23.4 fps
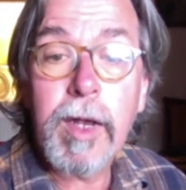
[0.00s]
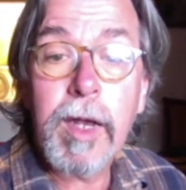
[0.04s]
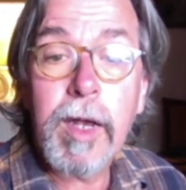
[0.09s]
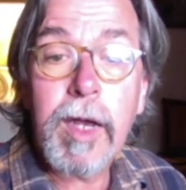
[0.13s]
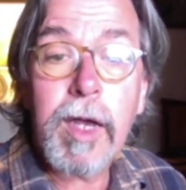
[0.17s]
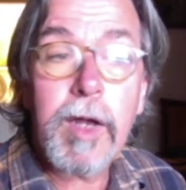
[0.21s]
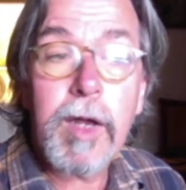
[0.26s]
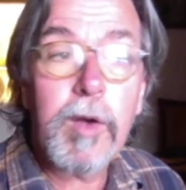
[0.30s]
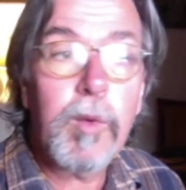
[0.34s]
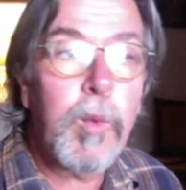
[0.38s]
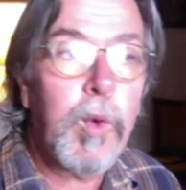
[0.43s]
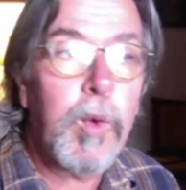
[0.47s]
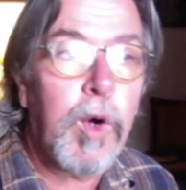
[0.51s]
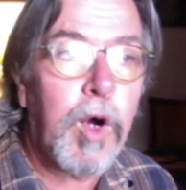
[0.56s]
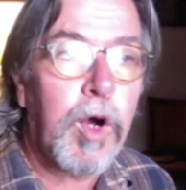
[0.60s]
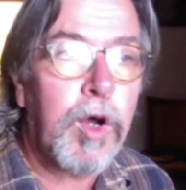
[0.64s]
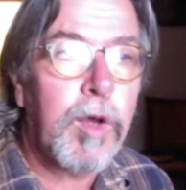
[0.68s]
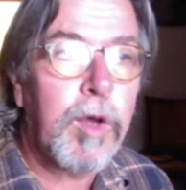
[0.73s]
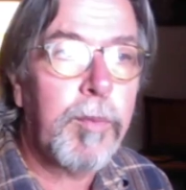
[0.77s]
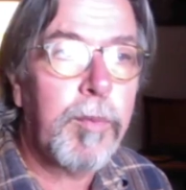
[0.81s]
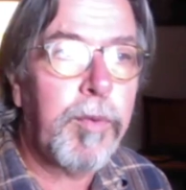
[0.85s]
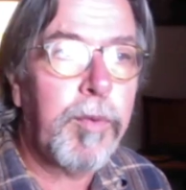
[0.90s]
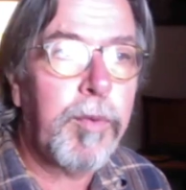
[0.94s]
And
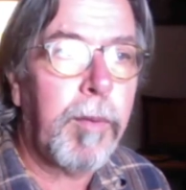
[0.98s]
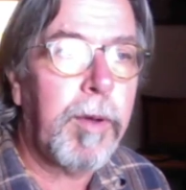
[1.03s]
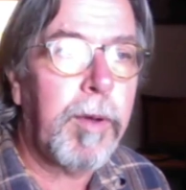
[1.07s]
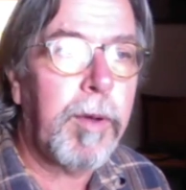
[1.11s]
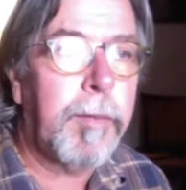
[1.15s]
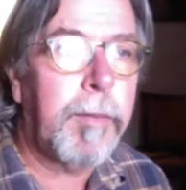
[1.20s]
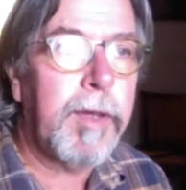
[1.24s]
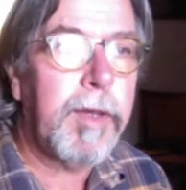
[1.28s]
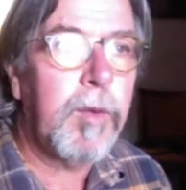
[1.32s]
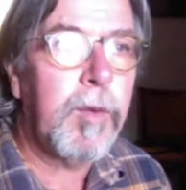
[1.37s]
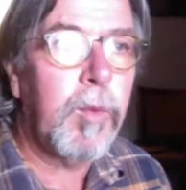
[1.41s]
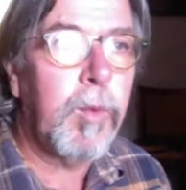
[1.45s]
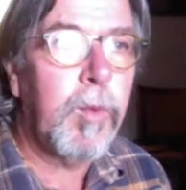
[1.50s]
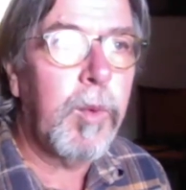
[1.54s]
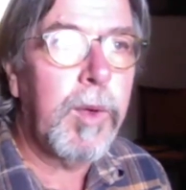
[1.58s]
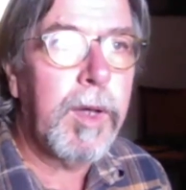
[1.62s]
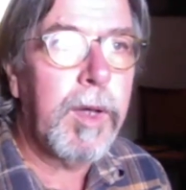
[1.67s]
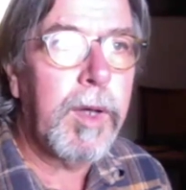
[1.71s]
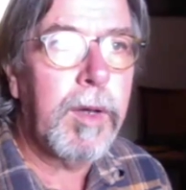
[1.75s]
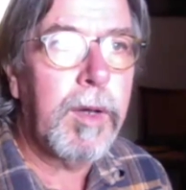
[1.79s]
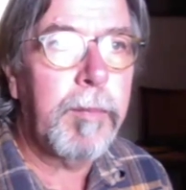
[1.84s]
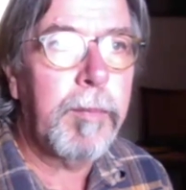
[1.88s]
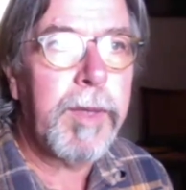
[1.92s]
work probably
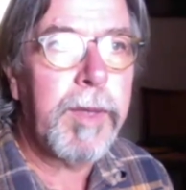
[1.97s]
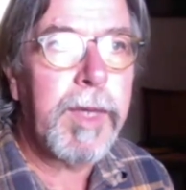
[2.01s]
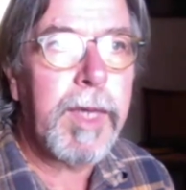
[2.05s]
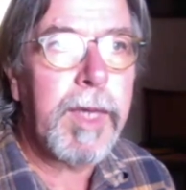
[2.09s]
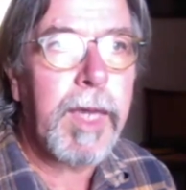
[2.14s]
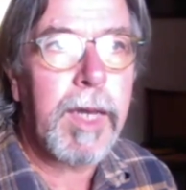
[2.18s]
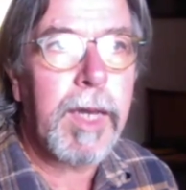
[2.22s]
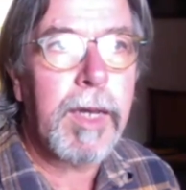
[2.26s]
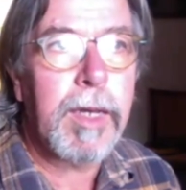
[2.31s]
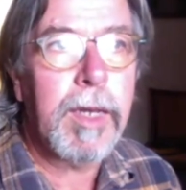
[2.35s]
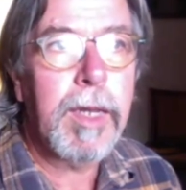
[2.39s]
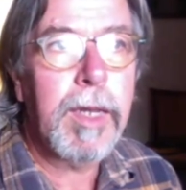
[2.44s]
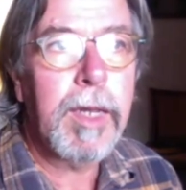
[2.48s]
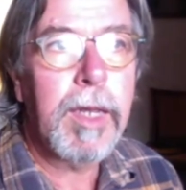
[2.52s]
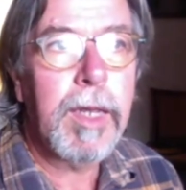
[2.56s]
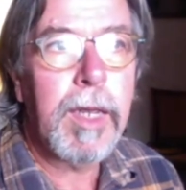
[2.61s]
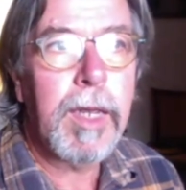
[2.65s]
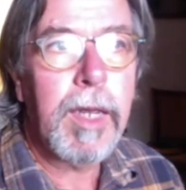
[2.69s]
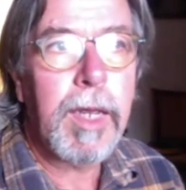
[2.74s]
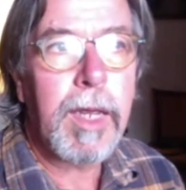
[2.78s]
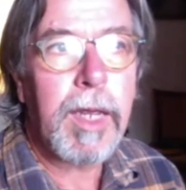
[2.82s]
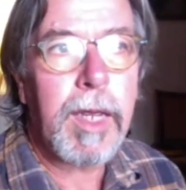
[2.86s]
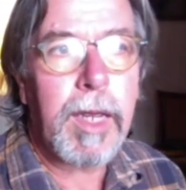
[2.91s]
will begin
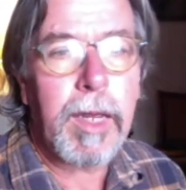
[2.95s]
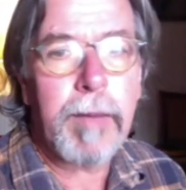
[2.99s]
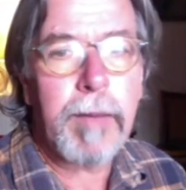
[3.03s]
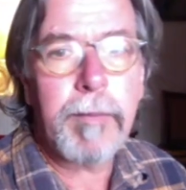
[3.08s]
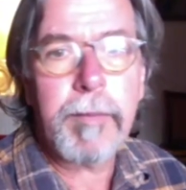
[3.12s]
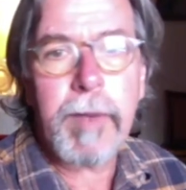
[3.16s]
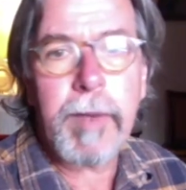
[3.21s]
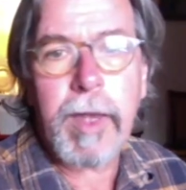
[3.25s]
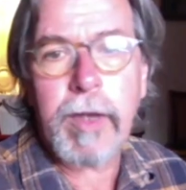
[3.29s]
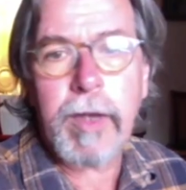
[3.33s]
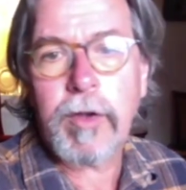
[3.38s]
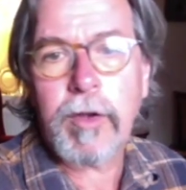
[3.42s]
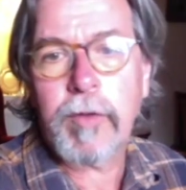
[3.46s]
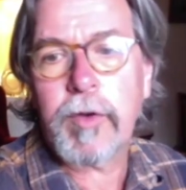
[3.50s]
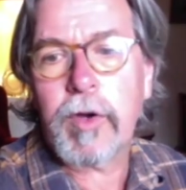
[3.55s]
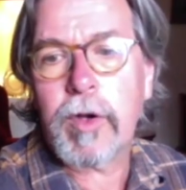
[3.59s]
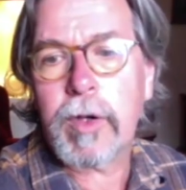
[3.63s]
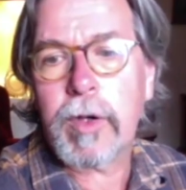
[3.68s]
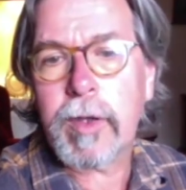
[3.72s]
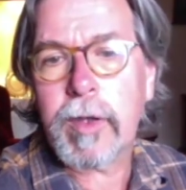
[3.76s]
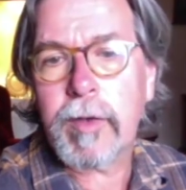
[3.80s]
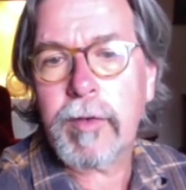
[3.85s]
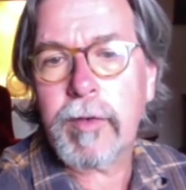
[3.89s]
end of
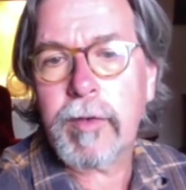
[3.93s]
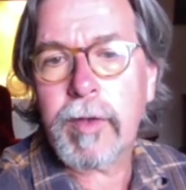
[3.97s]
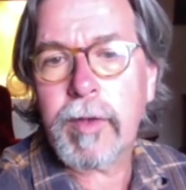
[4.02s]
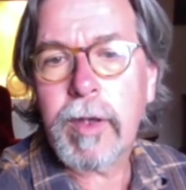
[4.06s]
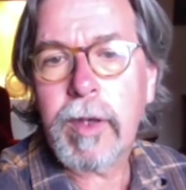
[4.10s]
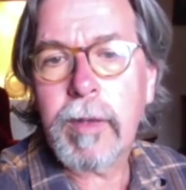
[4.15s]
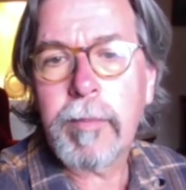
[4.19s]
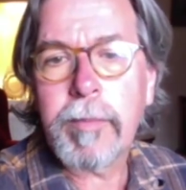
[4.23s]
August,